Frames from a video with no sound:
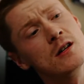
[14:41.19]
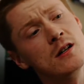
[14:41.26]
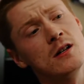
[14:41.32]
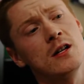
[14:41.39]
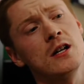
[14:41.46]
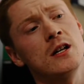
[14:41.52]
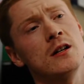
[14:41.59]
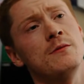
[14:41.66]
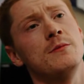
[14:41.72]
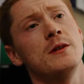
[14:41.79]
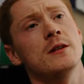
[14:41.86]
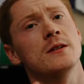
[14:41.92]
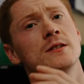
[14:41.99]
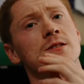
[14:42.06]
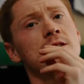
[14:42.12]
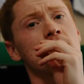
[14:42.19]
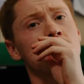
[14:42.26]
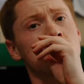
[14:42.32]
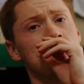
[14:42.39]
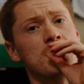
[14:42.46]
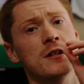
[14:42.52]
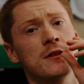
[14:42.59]
Mm-hmm. And because the
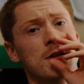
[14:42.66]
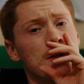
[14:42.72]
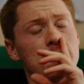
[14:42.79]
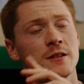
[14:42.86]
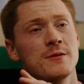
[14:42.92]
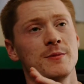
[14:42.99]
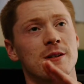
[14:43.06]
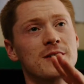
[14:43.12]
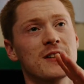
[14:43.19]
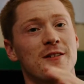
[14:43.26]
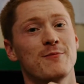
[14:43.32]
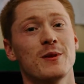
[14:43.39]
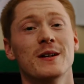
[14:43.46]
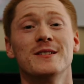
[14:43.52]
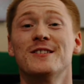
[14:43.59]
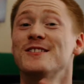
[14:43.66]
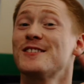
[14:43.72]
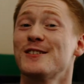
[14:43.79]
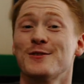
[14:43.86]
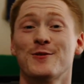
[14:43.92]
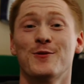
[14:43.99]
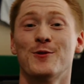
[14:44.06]
reason I know that is because I've played since I
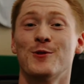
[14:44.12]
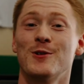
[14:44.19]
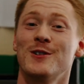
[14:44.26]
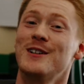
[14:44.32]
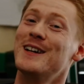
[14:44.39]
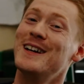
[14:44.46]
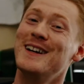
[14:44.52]
was four.